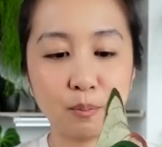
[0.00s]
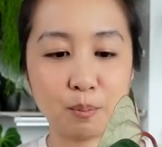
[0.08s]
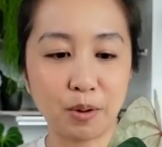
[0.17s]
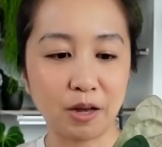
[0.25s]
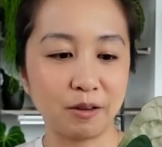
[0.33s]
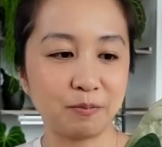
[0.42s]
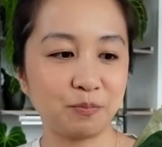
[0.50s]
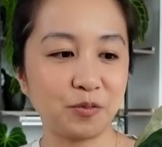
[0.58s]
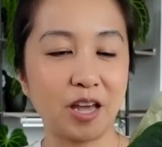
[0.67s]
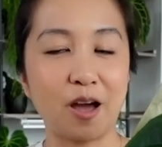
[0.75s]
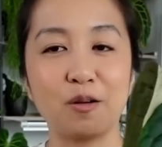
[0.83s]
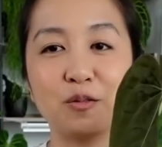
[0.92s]
but
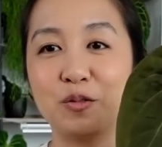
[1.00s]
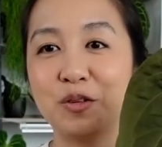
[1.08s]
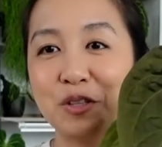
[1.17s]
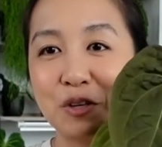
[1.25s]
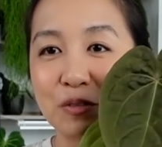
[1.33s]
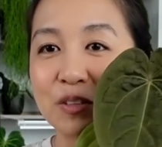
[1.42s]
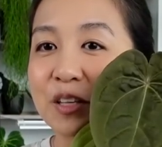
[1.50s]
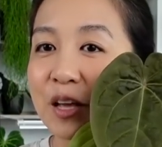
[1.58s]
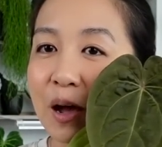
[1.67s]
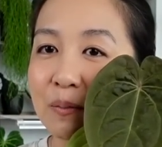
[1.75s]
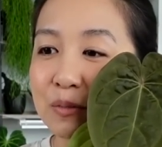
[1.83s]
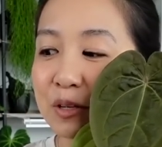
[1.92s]
yeah, really, really
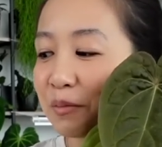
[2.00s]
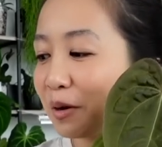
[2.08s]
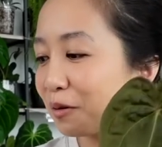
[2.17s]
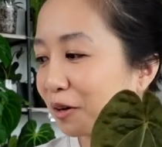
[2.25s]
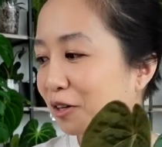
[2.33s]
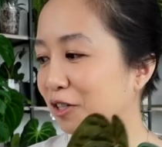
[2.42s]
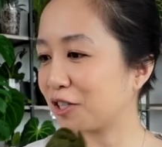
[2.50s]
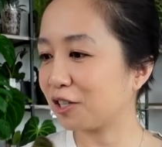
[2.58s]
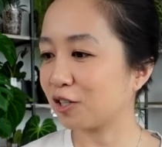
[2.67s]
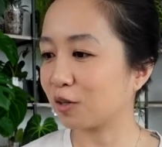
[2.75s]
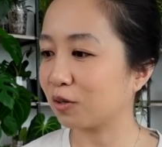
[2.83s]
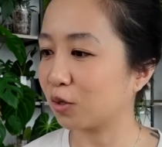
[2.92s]
happy about her. She's
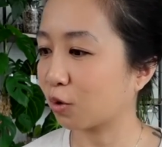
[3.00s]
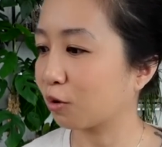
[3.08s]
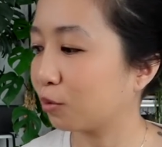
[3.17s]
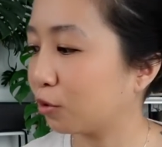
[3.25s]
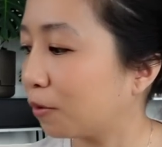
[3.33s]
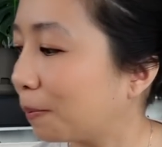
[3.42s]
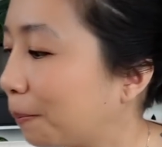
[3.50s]
so adorable.